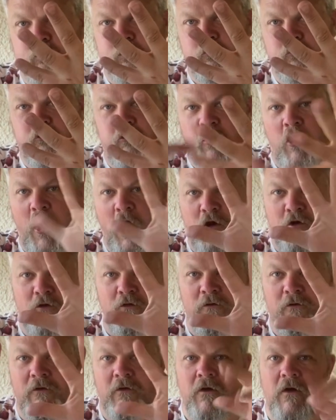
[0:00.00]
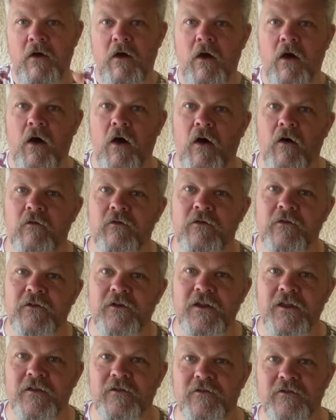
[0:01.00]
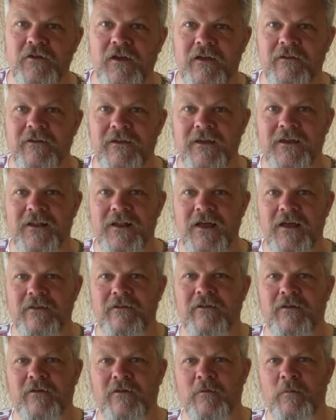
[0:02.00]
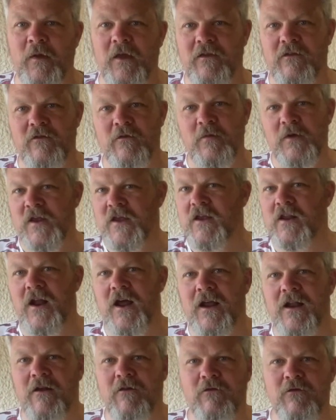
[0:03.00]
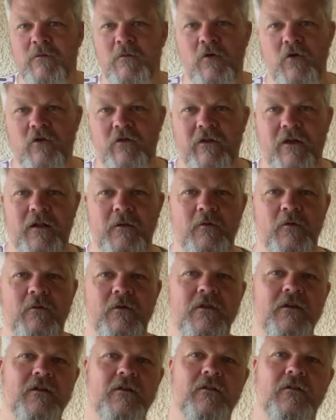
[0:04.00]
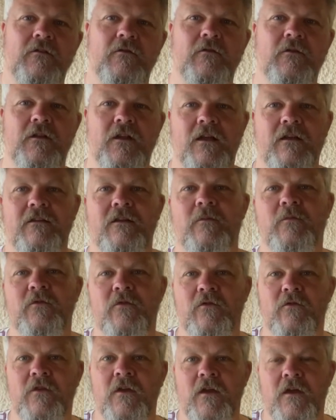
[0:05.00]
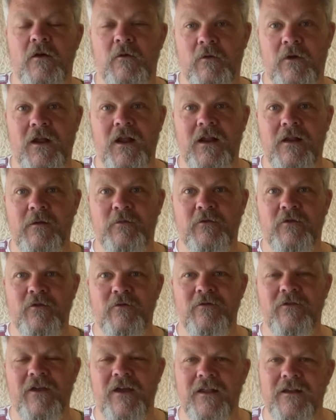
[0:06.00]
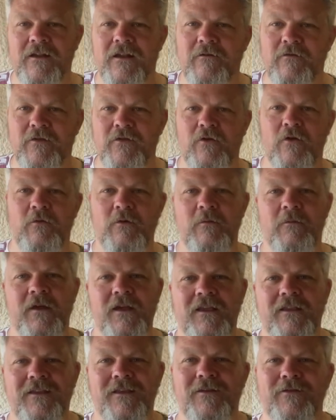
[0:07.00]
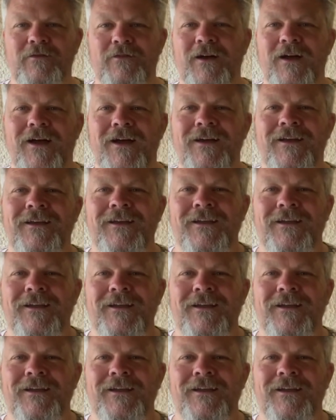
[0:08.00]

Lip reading: 10 of Neil's Shed. Eagerly anticipated. You've been crying out for more, telling me when you're going to do the next episode. We're at episode 10. I never thought we'd make it this far,